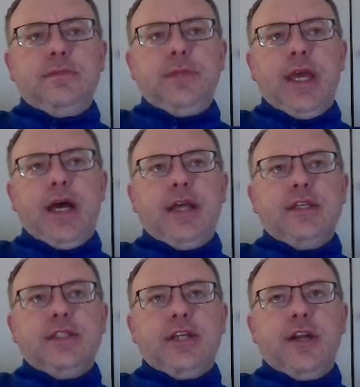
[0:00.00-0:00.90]
yeah,
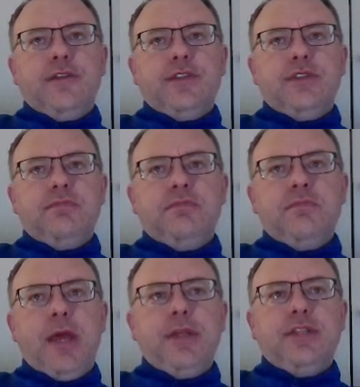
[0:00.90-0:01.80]
he's kind of
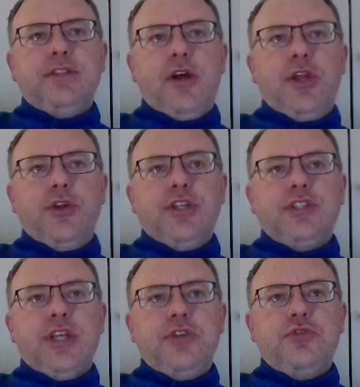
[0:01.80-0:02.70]
maybe slightly on the
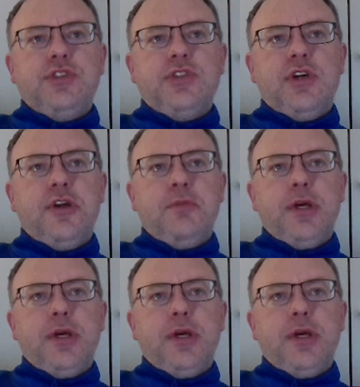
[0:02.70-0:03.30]
eccentric side,